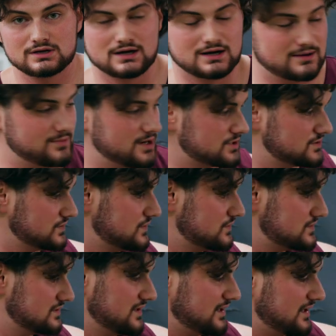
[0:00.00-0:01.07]
and I'm actually
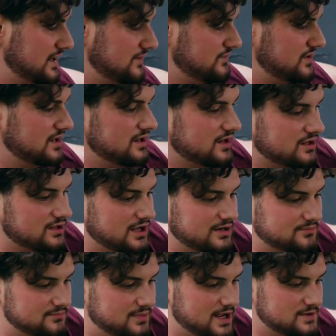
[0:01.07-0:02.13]
using like kind of an
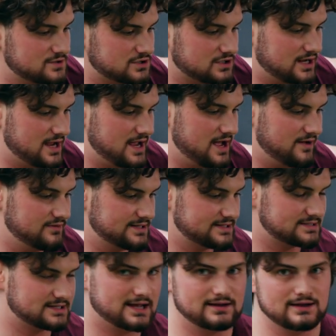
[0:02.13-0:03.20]
incline bench, and I have it
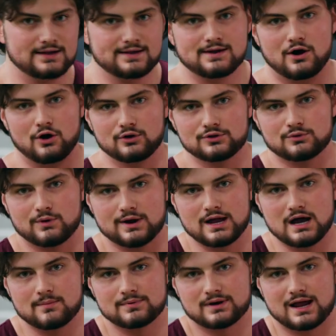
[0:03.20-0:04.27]
set all the way
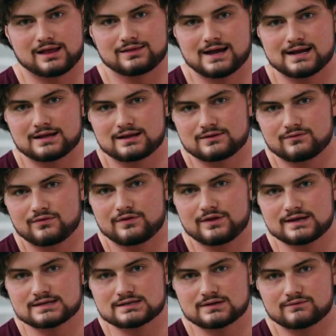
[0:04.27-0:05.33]
up. And I like
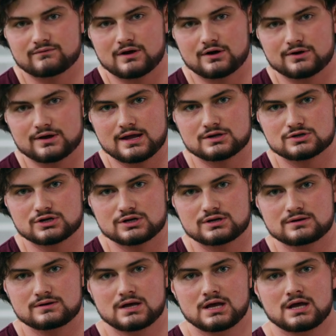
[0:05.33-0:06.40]
this
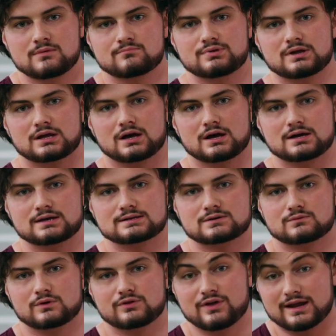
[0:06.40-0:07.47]
variation because
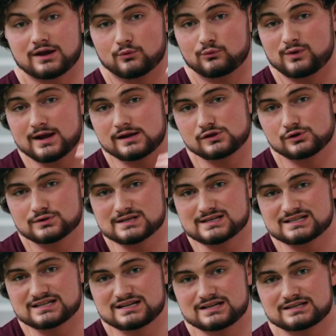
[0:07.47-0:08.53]
with like a regular
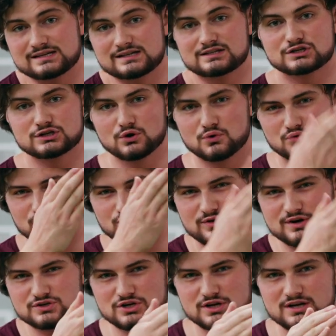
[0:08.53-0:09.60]
seat, it's so
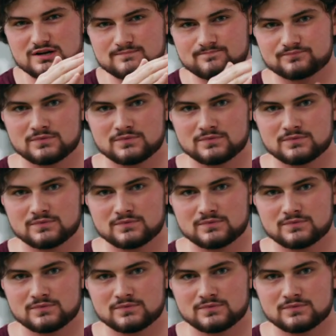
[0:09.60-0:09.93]
rigid,